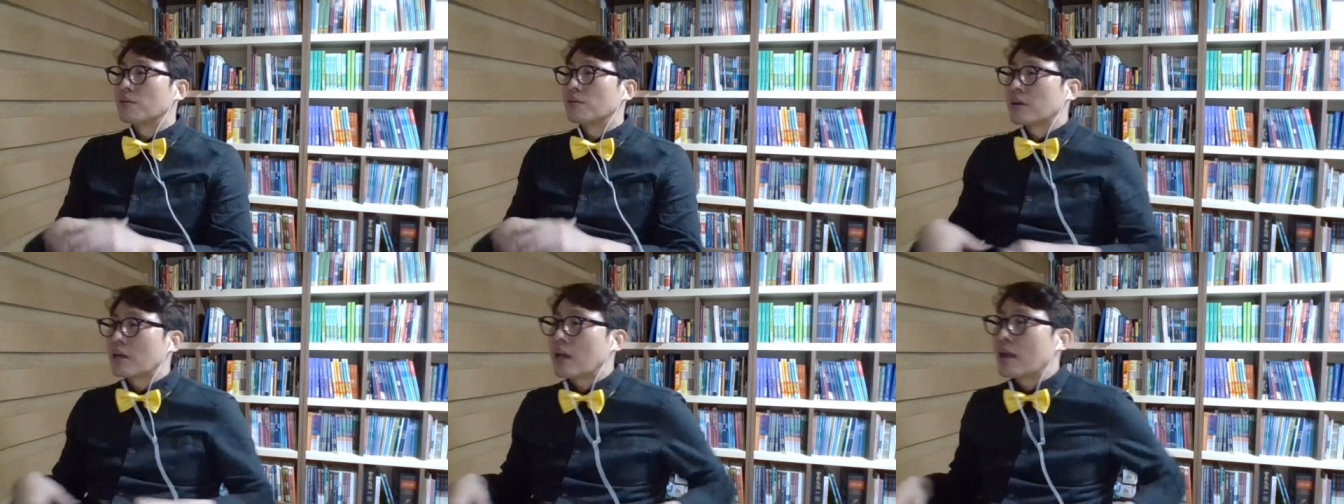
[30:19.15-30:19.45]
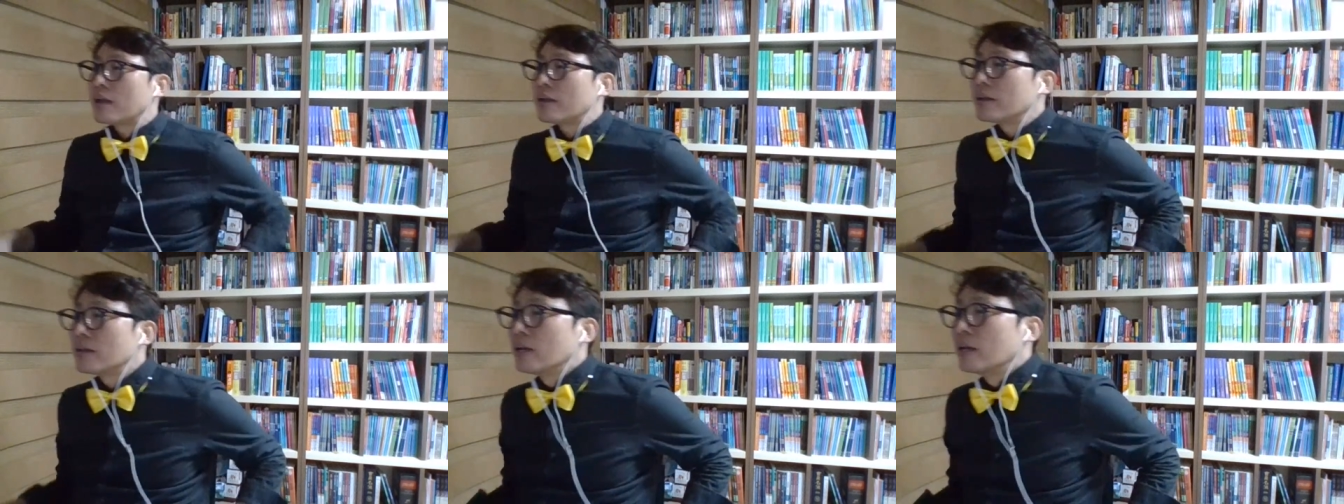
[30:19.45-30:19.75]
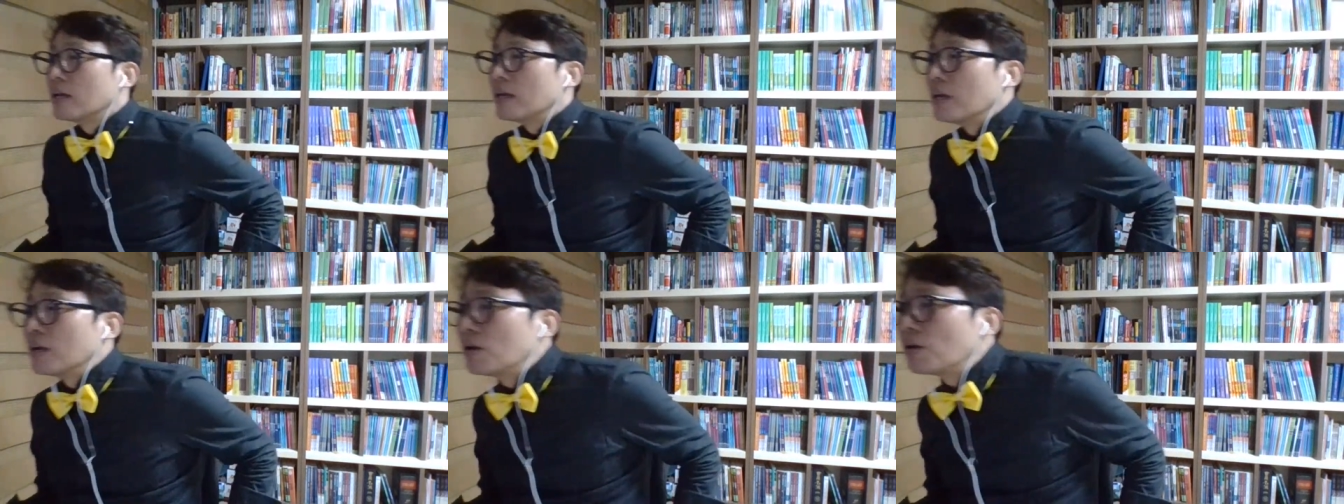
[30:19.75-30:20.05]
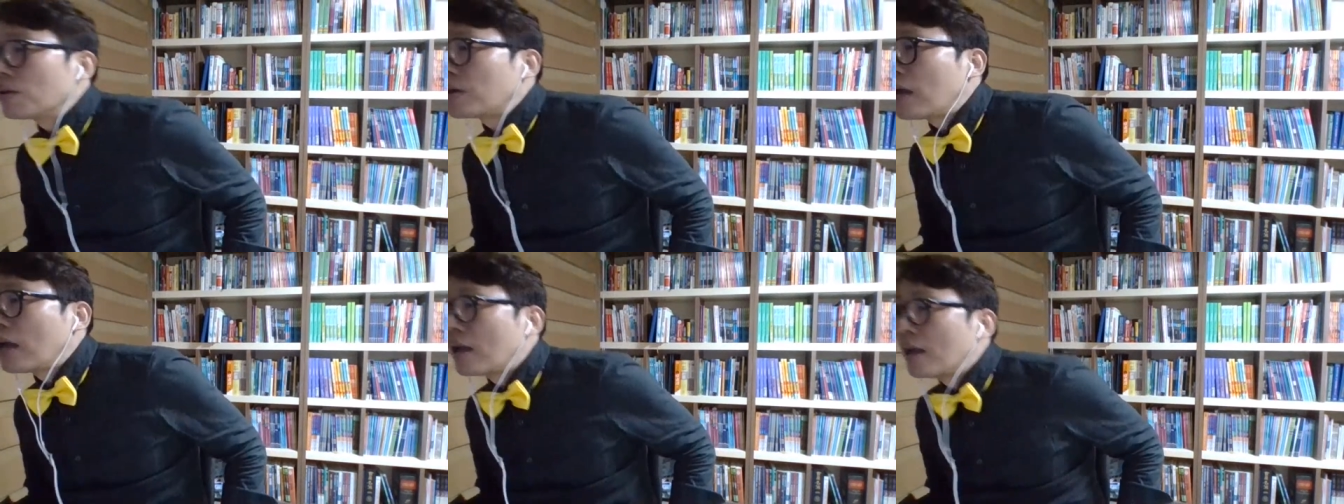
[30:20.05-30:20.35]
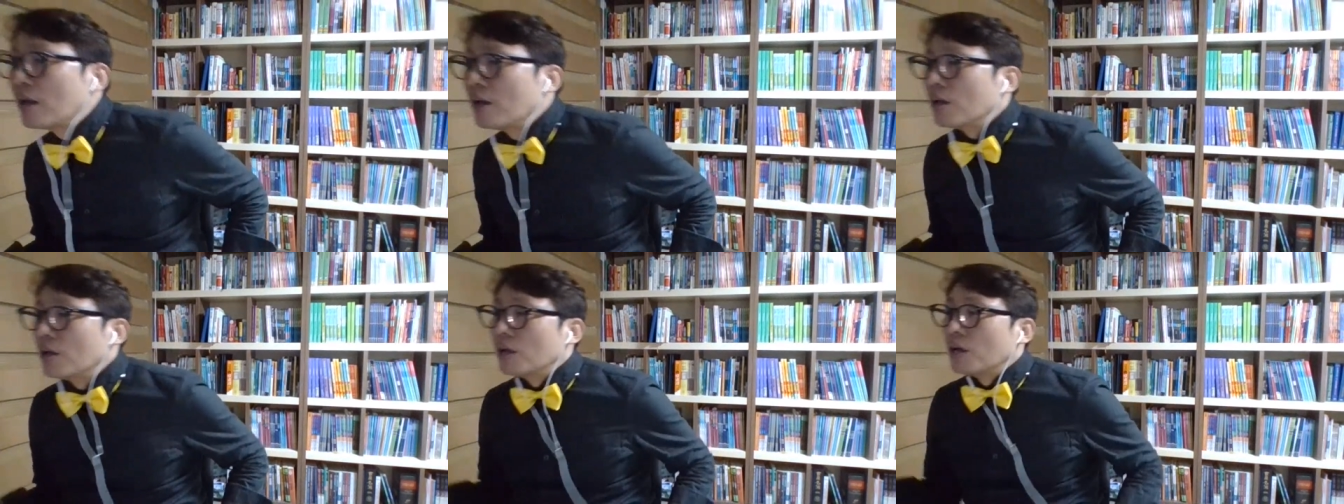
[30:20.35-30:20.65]
Okay, okay.
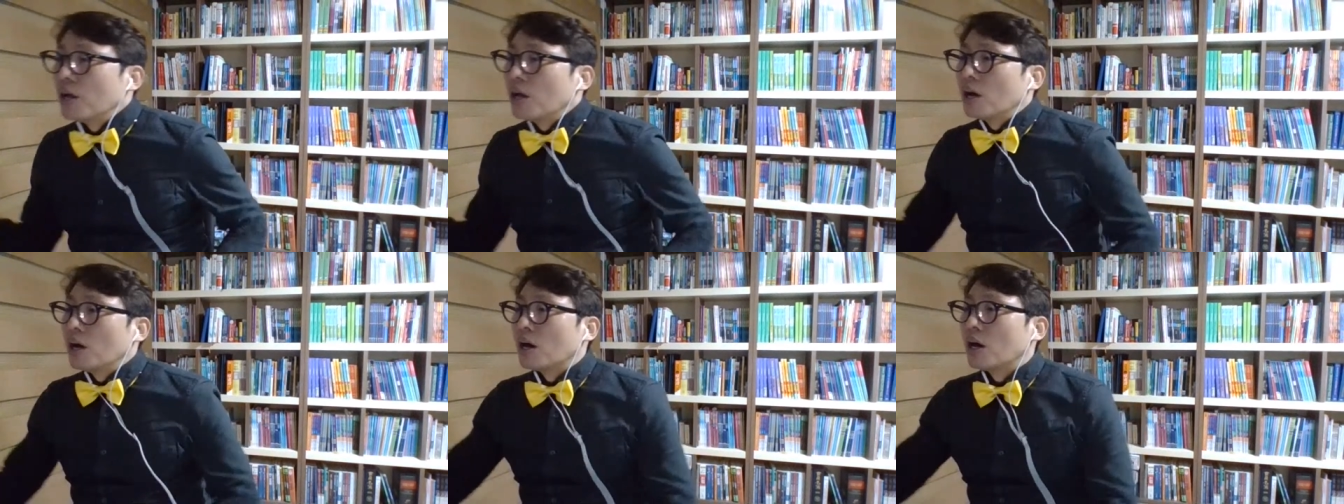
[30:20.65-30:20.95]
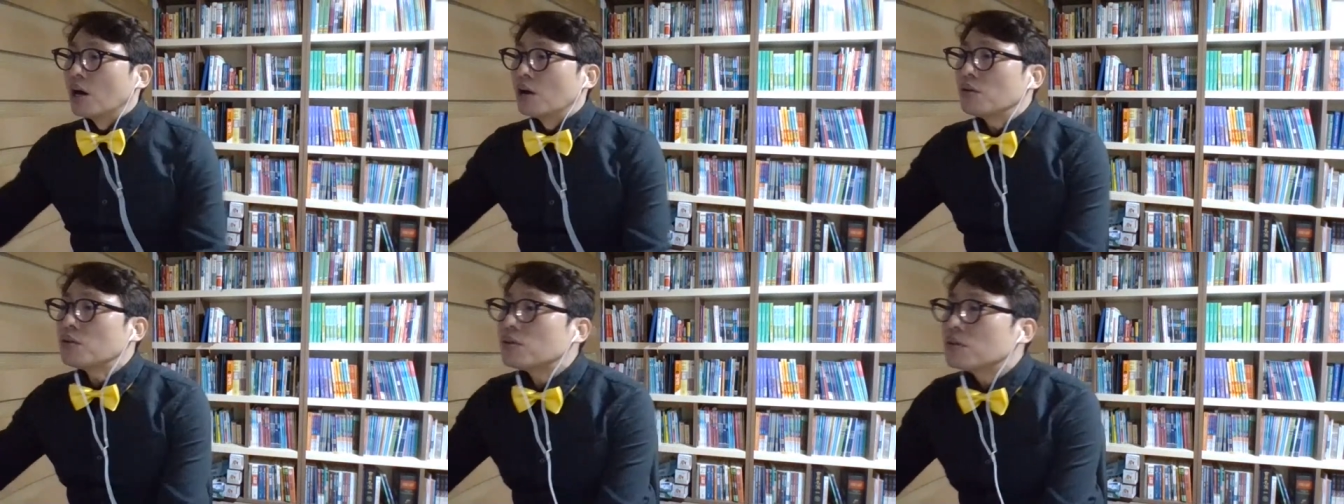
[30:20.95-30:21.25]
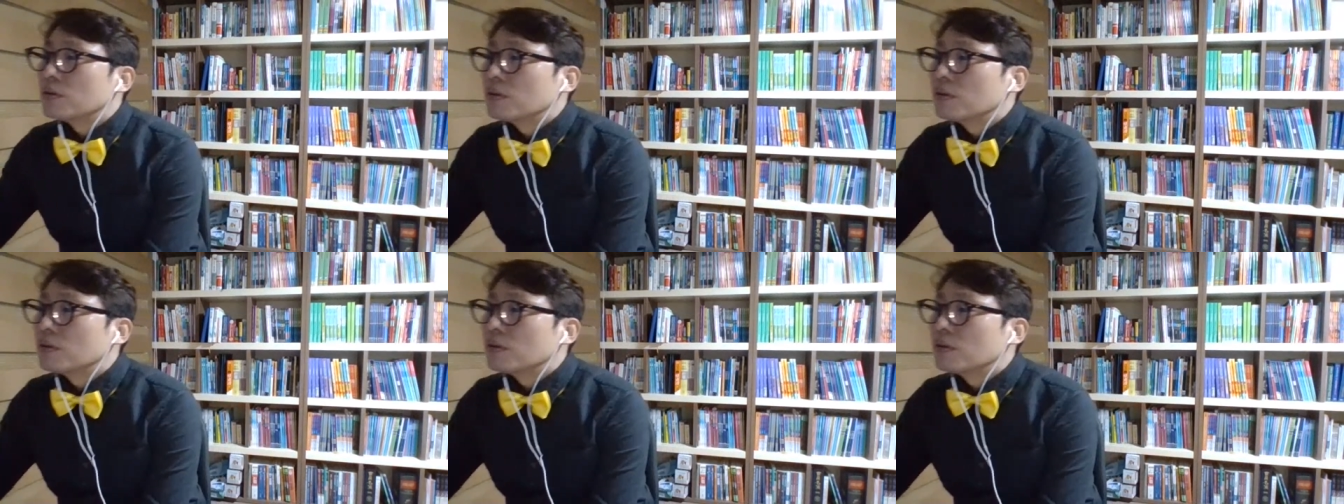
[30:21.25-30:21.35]
Uh,